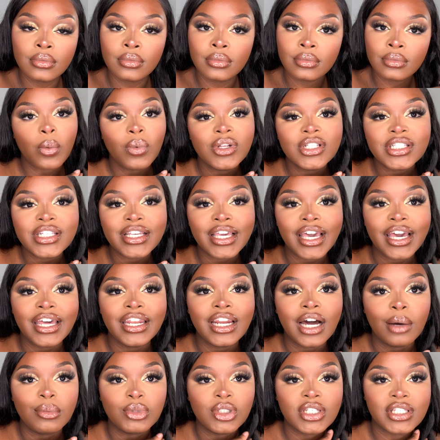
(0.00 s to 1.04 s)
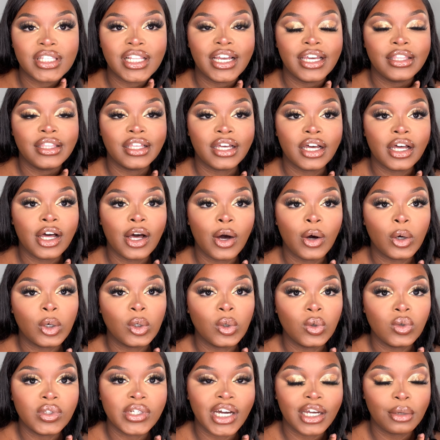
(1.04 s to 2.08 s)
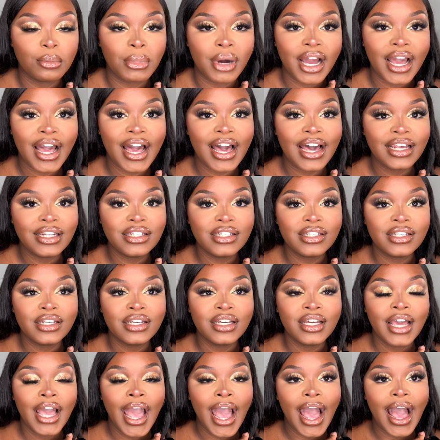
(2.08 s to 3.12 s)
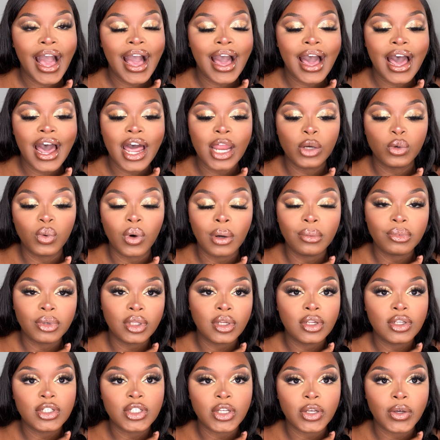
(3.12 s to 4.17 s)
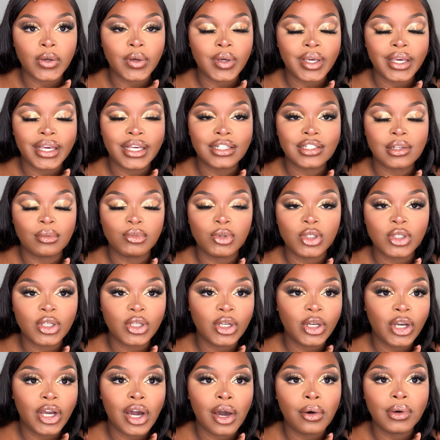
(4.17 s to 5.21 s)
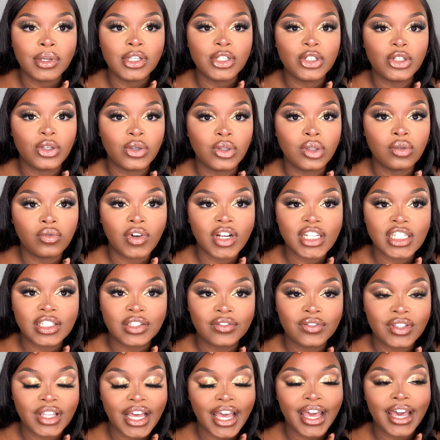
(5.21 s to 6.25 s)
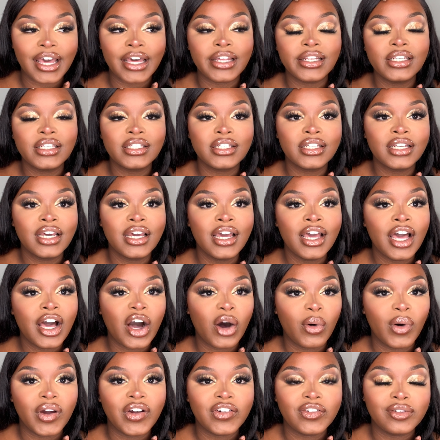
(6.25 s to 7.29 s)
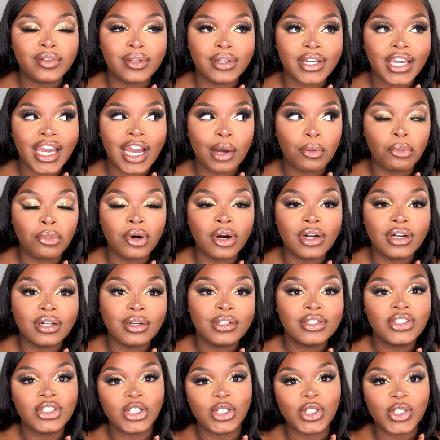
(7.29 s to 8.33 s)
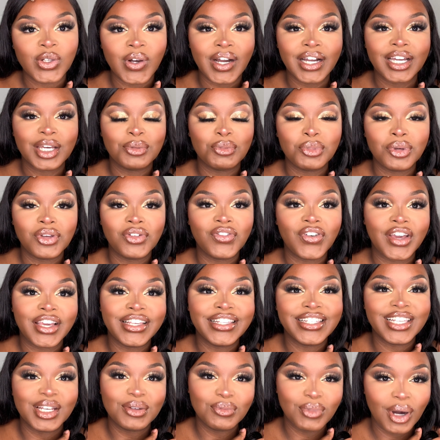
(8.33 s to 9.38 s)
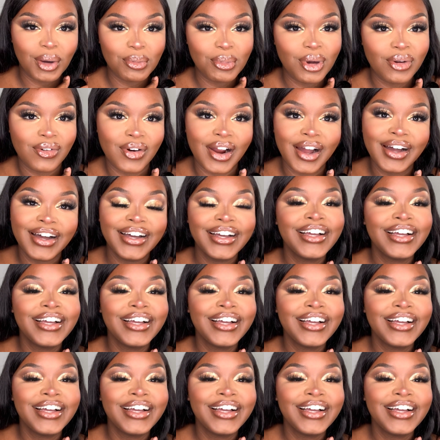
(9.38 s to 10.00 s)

Once again, I'm just letting the curl cool down in my hand, and what I'm going to do is I'm just going to go and do the rest of the heads away from the camera just so I can be facing my mirror,